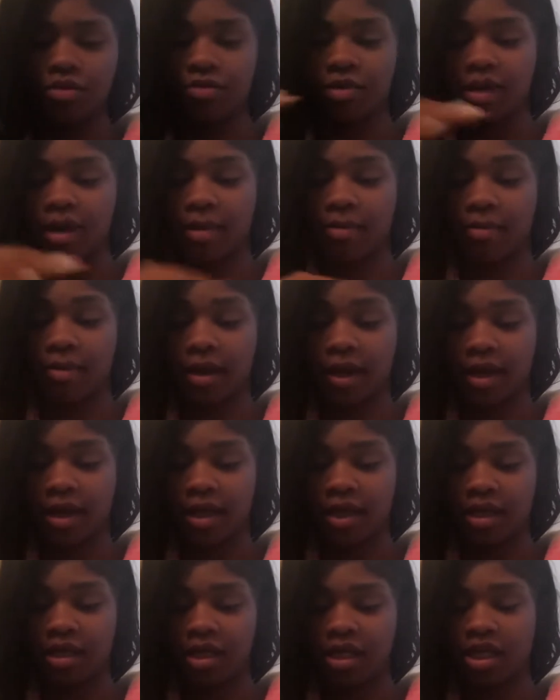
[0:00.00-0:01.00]
but I might
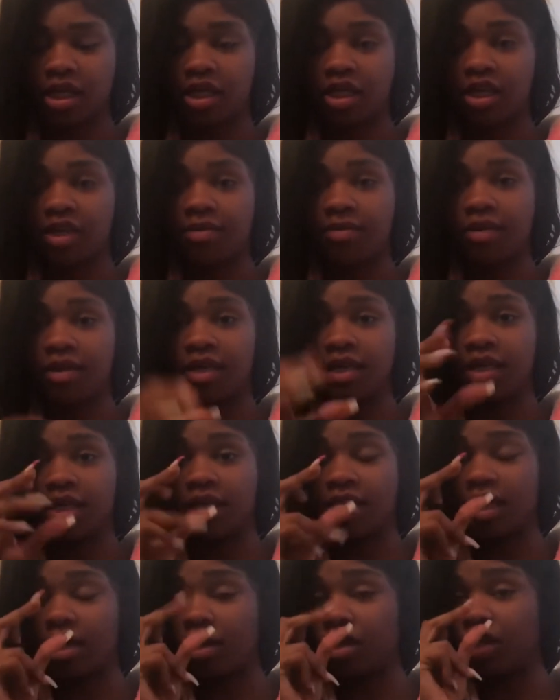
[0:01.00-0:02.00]
just pluck it
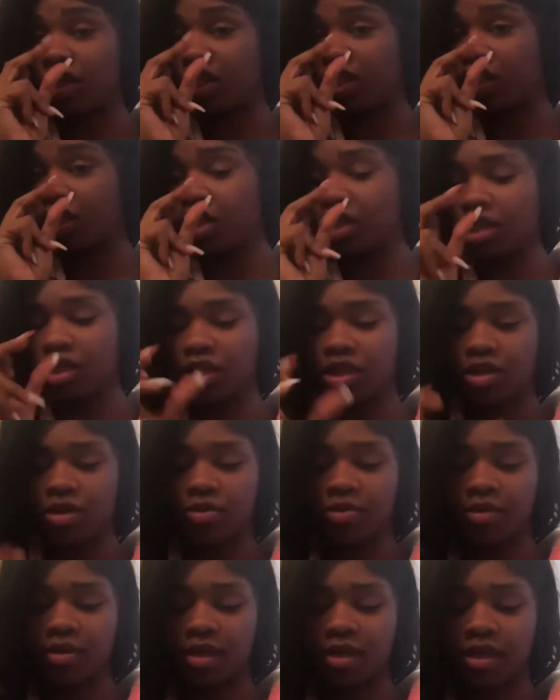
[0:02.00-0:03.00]
out just a little
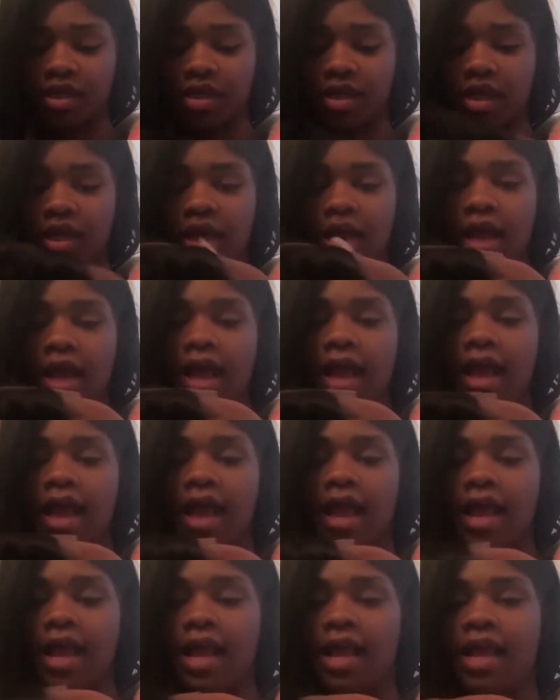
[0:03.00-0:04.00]
bit.
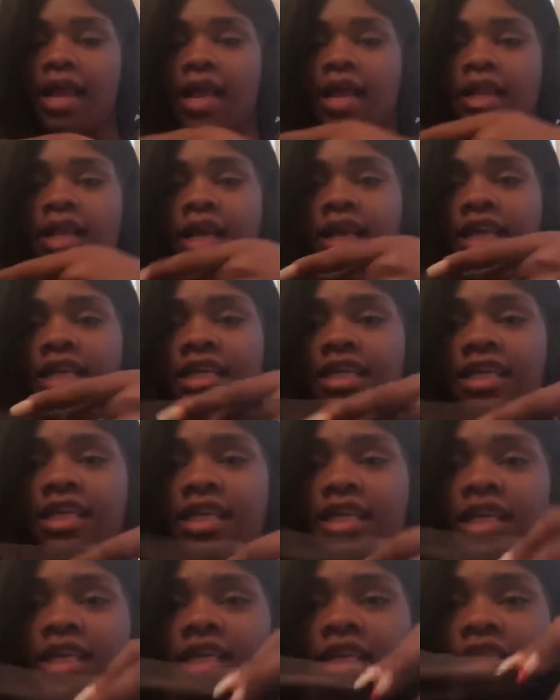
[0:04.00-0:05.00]
And like I said,
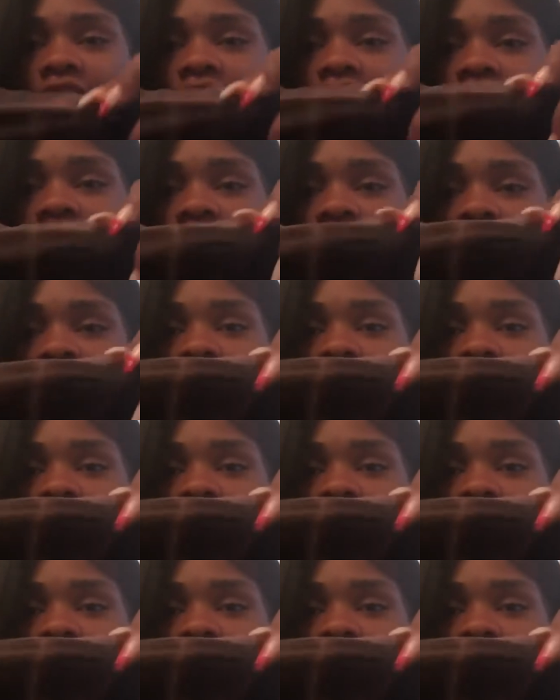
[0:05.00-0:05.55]
it's a